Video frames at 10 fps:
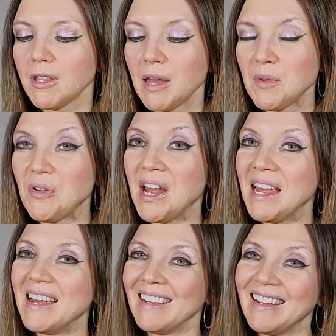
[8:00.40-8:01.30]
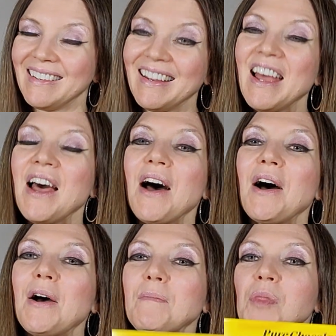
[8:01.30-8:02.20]
in that movie. And
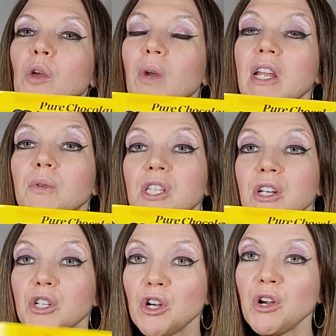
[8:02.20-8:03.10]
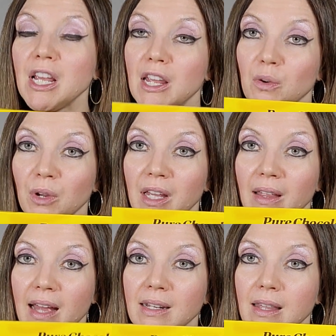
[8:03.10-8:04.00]
when he was an attorney, he really
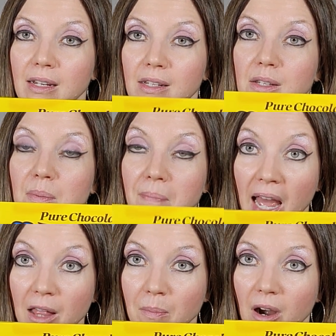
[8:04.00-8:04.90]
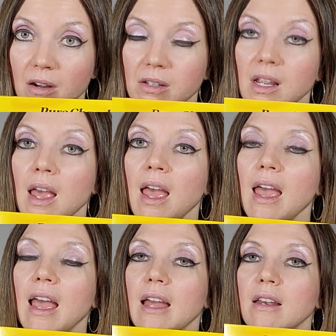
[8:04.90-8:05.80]
liked these Mallomars.
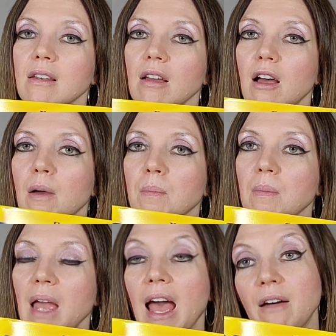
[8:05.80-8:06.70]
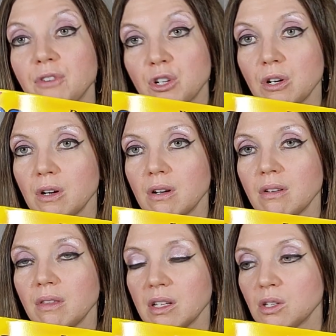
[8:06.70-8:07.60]
And after
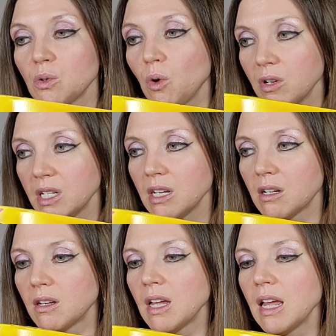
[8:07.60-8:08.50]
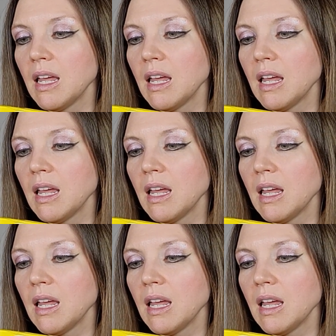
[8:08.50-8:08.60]
this ordeal,